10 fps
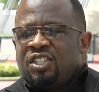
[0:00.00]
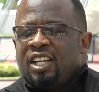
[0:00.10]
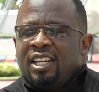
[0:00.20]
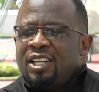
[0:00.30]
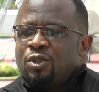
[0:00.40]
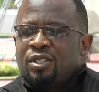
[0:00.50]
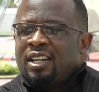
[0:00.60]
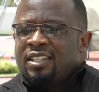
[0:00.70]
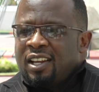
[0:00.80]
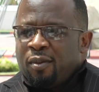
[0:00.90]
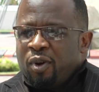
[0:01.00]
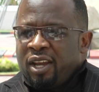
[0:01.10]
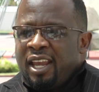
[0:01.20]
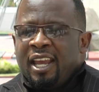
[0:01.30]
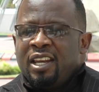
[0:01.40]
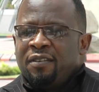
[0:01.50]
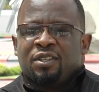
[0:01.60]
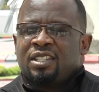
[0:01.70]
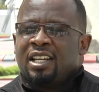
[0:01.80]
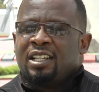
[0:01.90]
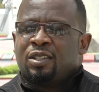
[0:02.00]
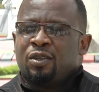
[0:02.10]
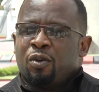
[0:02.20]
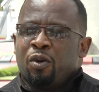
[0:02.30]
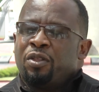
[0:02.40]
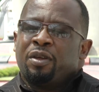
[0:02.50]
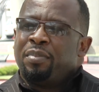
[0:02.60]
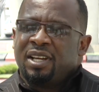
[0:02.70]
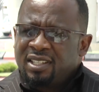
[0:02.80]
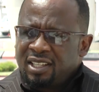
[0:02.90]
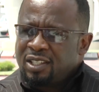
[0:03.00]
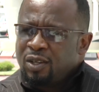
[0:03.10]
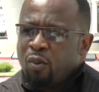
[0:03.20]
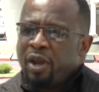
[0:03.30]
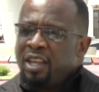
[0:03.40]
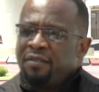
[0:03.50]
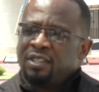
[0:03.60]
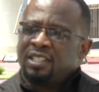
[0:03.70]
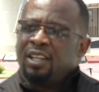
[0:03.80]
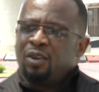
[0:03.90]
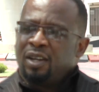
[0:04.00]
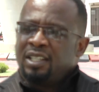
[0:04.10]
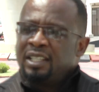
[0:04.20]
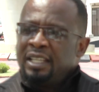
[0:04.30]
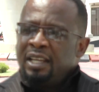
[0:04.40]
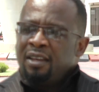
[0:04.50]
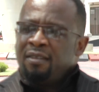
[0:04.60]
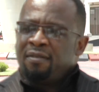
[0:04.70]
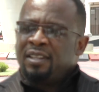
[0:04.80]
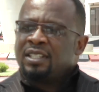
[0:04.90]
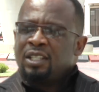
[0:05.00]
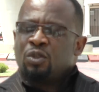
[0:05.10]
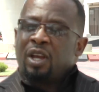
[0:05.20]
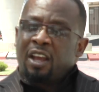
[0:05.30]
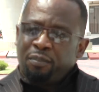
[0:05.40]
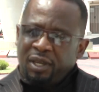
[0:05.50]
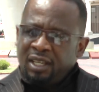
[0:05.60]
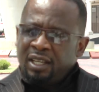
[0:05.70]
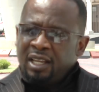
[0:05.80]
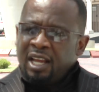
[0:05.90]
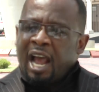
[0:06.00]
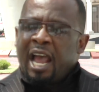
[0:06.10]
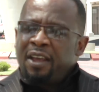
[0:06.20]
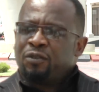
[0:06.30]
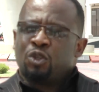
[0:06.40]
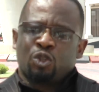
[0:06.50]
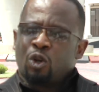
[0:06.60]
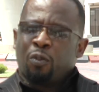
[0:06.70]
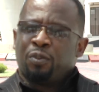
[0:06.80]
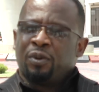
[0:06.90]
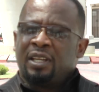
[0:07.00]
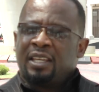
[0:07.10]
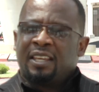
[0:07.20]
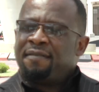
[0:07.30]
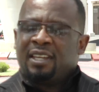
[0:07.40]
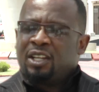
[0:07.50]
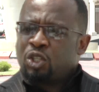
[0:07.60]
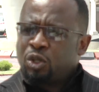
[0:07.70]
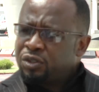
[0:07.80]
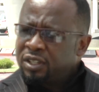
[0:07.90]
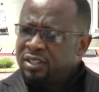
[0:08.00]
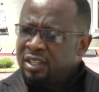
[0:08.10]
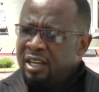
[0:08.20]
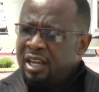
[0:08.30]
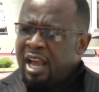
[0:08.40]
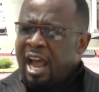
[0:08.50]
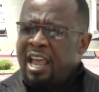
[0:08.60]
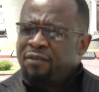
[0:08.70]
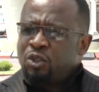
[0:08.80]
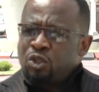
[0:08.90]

journey has to start somewhere, and you have to start on the basics, where you have to say, you know what, this is where I've been. I have to stop giving excuses. I have to